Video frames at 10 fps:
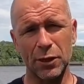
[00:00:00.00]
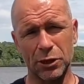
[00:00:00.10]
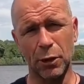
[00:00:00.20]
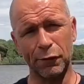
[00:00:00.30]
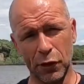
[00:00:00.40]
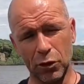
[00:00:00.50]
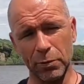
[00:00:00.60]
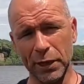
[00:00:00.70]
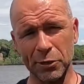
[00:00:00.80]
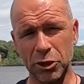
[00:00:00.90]
So if you're
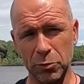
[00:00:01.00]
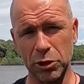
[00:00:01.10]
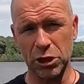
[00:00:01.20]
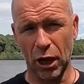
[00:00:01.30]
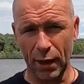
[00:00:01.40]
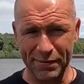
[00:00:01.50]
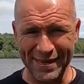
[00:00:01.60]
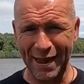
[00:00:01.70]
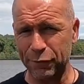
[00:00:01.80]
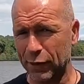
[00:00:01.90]
coming in the summertime,
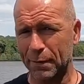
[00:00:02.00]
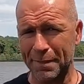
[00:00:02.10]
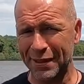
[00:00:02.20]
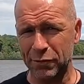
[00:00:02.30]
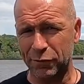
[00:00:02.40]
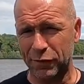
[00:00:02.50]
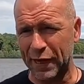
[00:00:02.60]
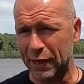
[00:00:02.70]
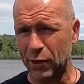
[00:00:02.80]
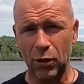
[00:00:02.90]
definitely a method
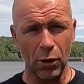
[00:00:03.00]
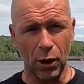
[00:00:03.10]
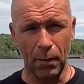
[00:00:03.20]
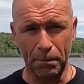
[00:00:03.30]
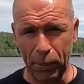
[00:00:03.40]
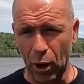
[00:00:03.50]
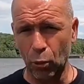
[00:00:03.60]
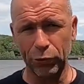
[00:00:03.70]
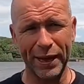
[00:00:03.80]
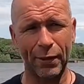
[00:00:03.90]
feeder and
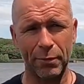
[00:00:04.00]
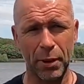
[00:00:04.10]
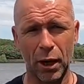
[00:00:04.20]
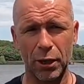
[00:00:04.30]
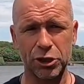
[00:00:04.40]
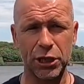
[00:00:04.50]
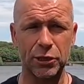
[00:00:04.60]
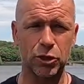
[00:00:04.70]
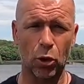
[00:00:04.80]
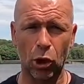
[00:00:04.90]
pole down the
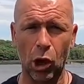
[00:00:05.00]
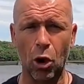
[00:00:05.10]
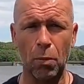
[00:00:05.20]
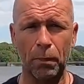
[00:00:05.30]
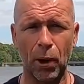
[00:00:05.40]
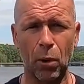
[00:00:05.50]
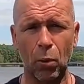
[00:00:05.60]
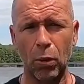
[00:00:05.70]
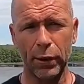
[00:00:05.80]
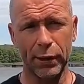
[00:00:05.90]
margins, or long
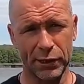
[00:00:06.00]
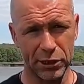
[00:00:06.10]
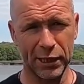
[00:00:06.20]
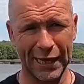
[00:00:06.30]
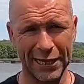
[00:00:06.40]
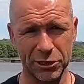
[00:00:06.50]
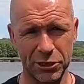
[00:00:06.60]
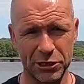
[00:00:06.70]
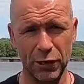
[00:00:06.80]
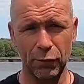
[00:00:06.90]
pole, is going to catch the
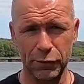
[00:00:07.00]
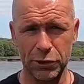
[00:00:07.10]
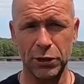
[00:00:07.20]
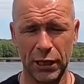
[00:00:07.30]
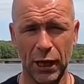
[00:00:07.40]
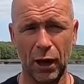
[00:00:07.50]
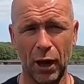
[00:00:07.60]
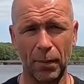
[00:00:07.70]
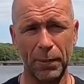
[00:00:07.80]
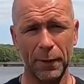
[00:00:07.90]
silvers and the
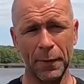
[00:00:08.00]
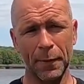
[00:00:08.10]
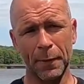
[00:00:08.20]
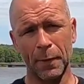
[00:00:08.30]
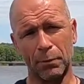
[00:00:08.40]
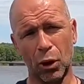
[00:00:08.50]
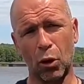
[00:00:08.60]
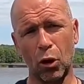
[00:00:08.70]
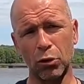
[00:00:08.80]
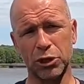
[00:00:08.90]
carp. But
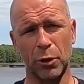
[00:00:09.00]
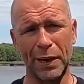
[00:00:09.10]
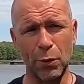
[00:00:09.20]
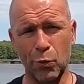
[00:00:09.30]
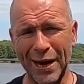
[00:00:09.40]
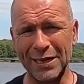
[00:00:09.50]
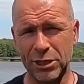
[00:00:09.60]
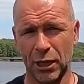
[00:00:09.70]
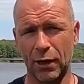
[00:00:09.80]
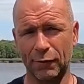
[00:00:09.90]
also in the
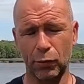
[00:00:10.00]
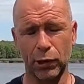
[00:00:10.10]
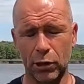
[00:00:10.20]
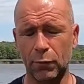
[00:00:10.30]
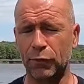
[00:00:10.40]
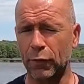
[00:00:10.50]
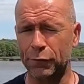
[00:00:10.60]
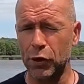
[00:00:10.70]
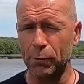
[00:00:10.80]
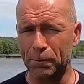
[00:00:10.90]
winter, if you want to come for a
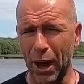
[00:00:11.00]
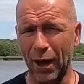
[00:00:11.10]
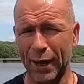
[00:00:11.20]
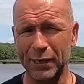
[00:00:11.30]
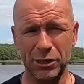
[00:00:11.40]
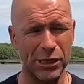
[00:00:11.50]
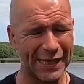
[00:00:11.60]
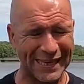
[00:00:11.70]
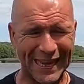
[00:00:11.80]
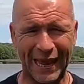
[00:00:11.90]
few bites,
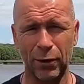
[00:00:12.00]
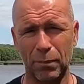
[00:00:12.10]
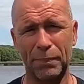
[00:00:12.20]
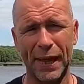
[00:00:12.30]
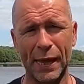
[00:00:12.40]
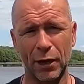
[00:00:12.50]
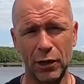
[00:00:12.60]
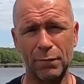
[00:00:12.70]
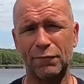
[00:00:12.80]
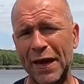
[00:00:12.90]
you cannot beat a
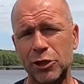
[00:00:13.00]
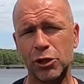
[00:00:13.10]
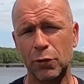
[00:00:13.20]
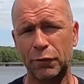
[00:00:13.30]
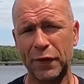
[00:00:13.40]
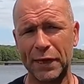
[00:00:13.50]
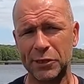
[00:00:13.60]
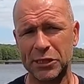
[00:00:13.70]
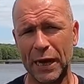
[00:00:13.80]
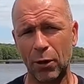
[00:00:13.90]
conventional feeder
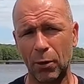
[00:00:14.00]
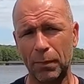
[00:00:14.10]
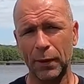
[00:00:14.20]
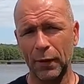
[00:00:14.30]
setup,